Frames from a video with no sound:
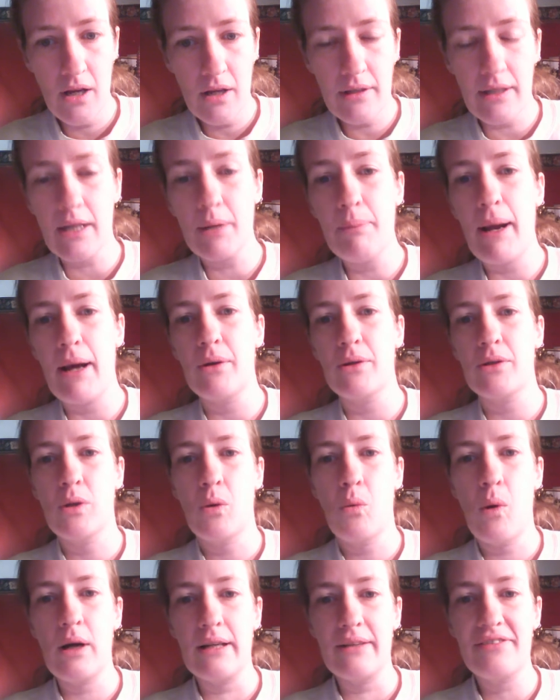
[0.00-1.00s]
think about the
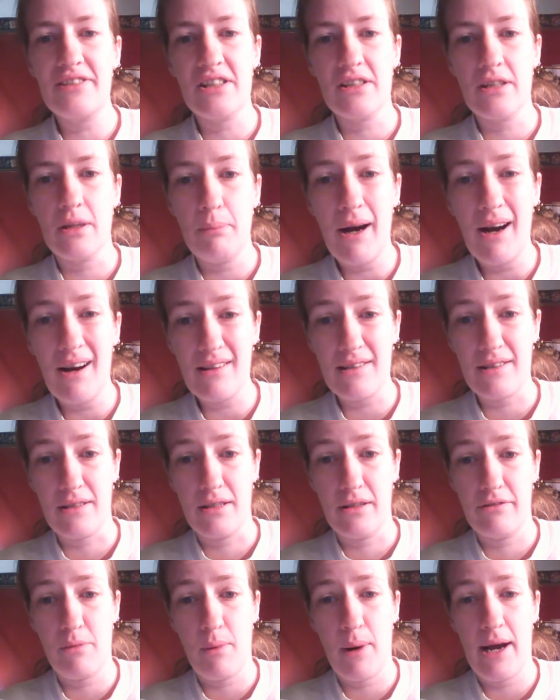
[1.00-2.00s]
what ifs in a
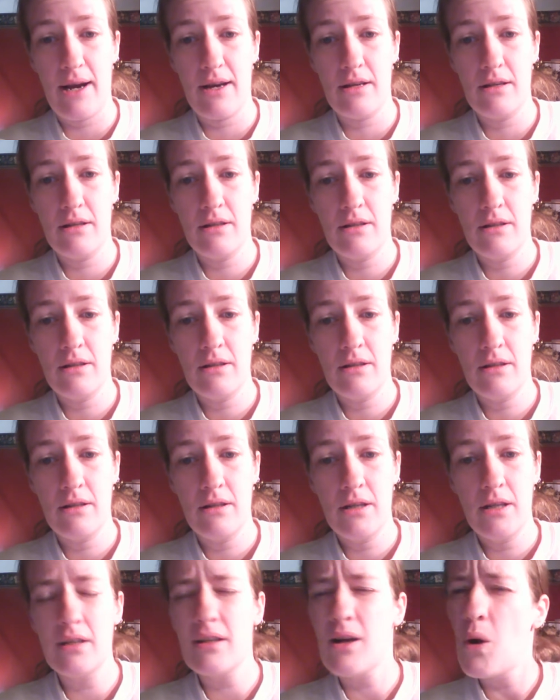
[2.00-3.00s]
positive way.
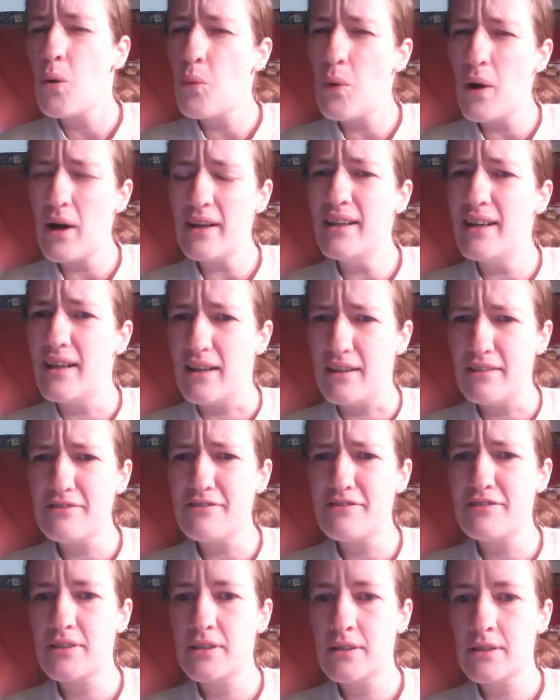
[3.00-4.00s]
You know, what
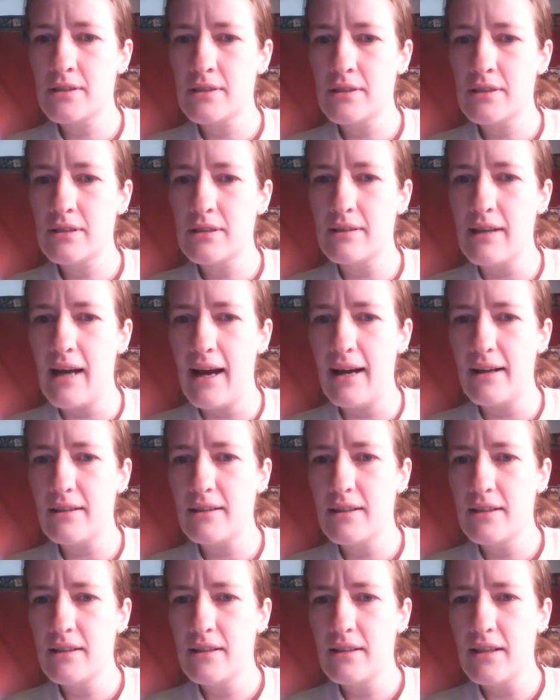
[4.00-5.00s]
if that
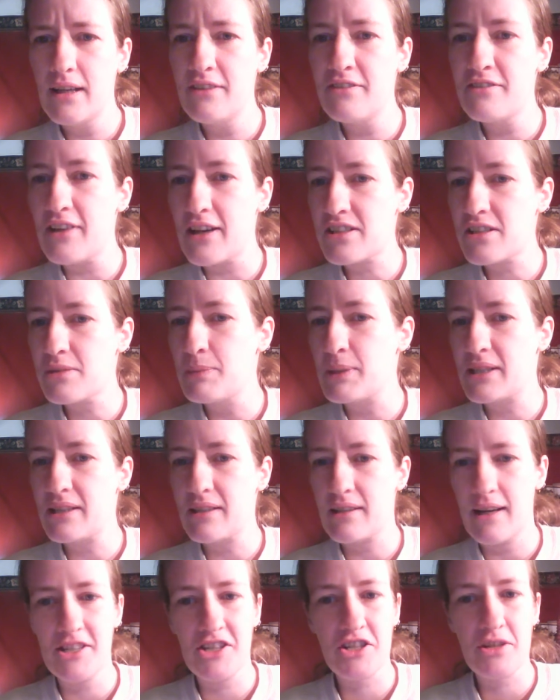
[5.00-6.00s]
investment that
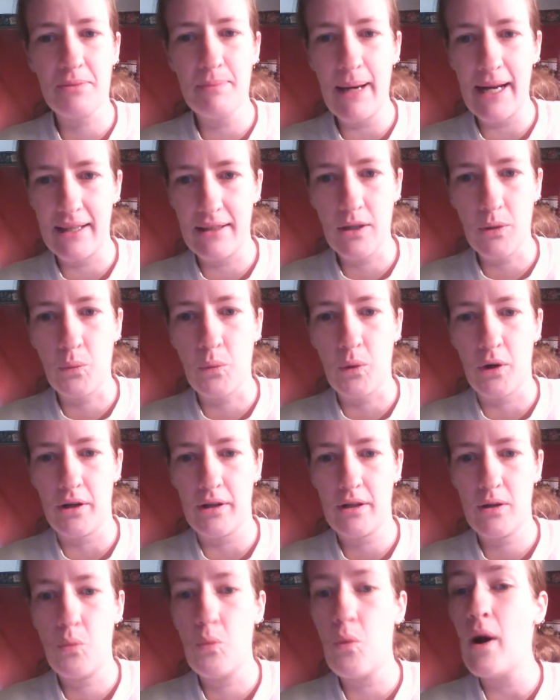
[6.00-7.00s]
I just made can
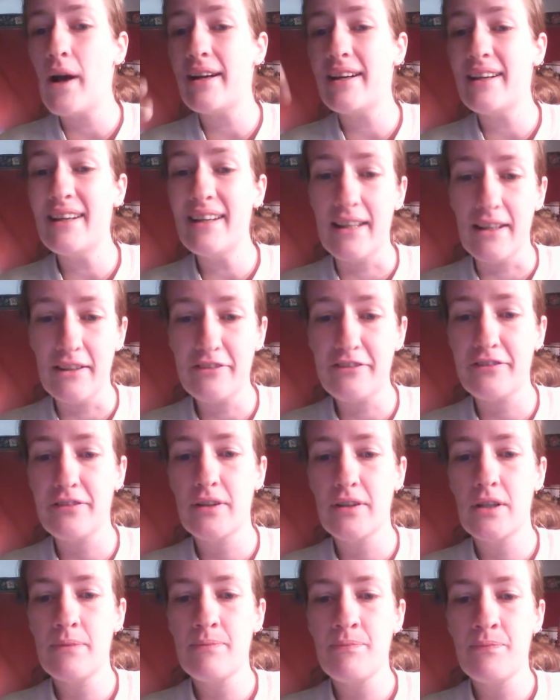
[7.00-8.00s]
work? What if
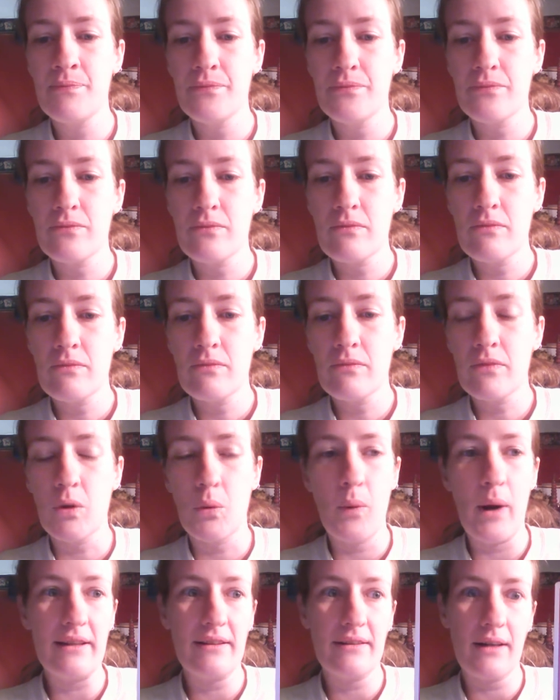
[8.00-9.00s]
the
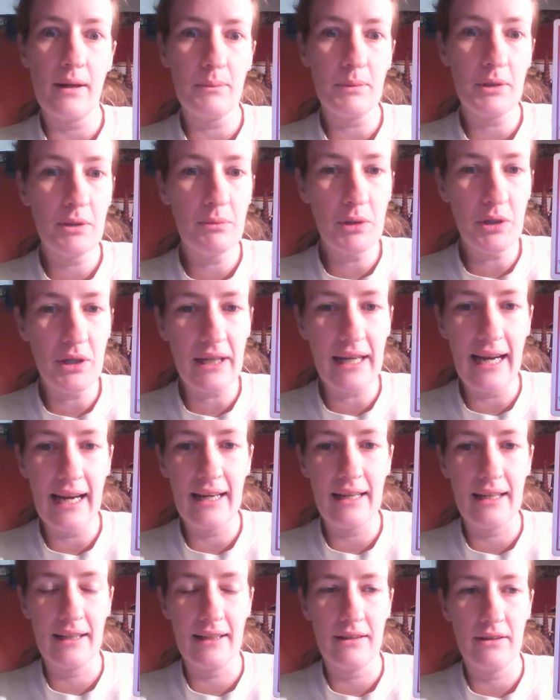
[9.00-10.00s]
way that I'm
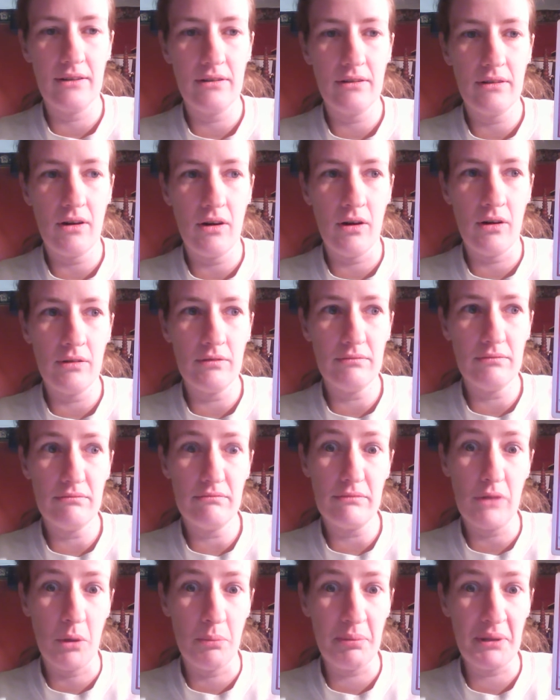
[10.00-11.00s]
communicating,
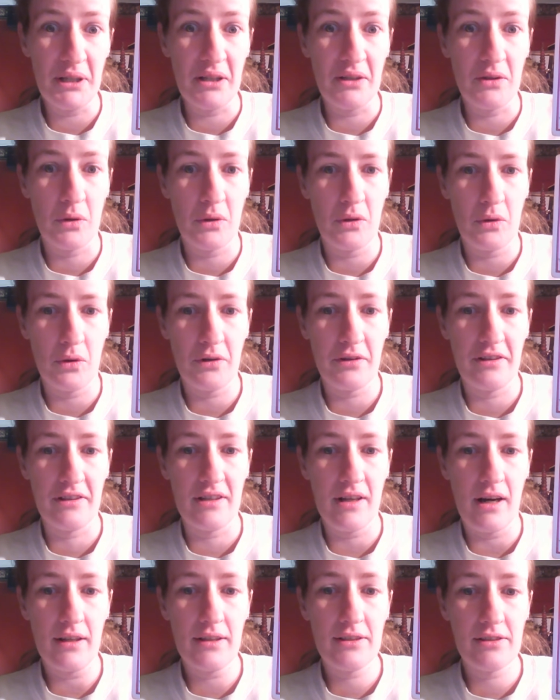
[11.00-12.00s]
albeit
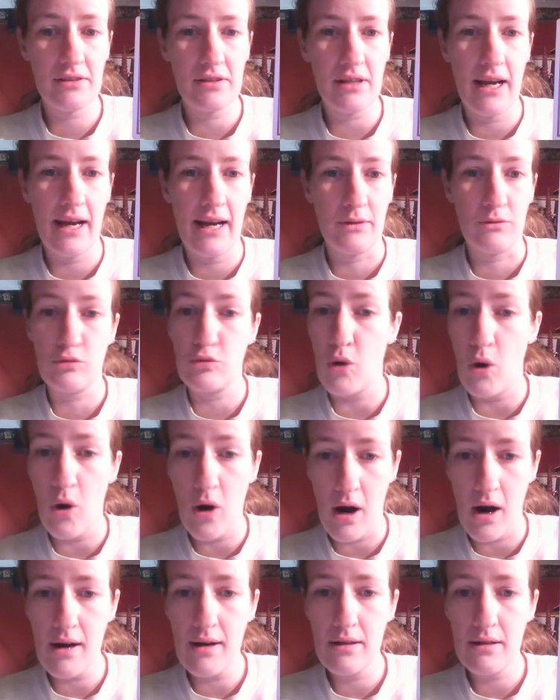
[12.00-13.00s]
unorthodox and
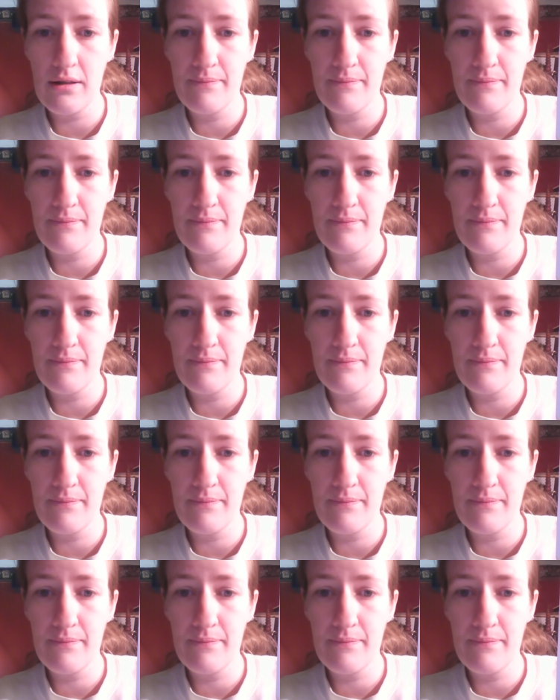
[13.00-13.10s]
raw,